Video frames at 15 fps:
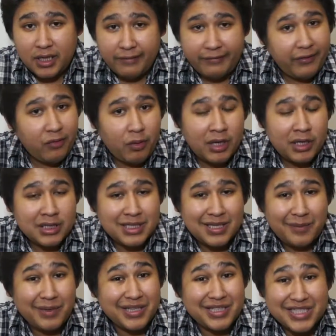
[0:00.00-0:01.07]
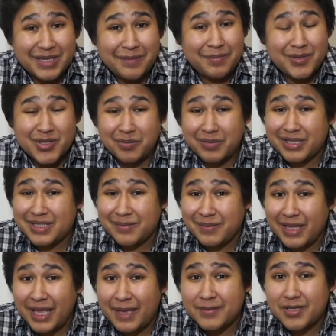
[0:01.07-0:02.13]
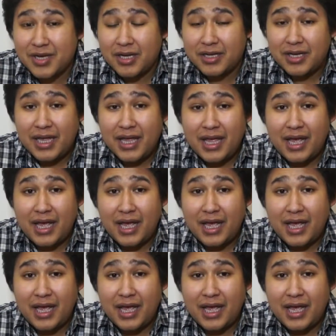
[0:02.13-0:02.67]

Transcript: If you ever wanted just something cheap to play some games on,